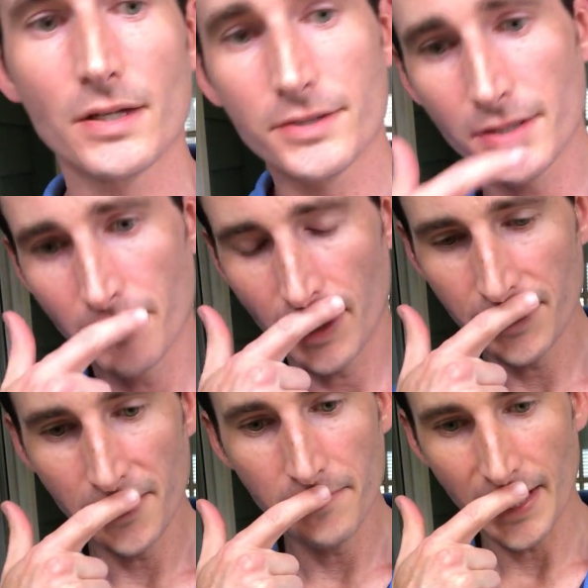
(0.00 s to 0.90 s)
Some
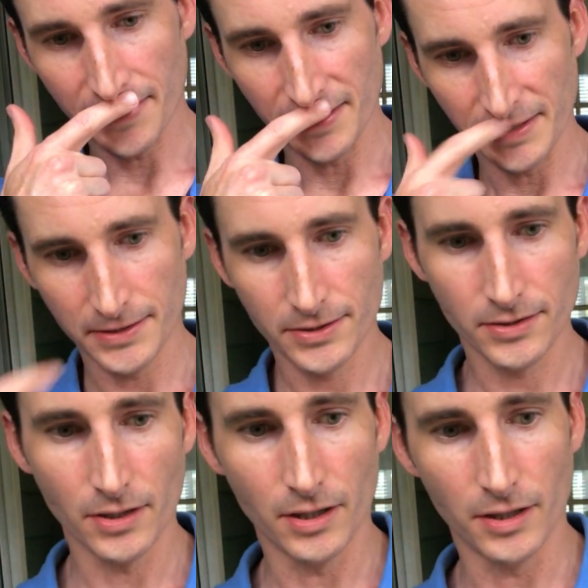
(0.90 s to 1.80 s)
other
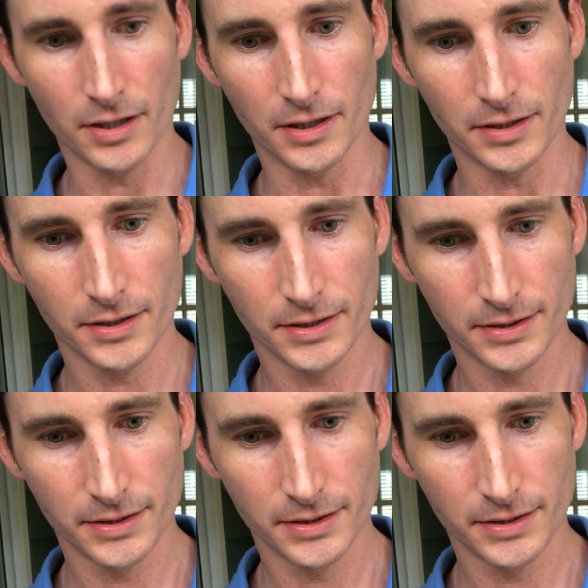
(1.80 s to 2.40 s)
methods are,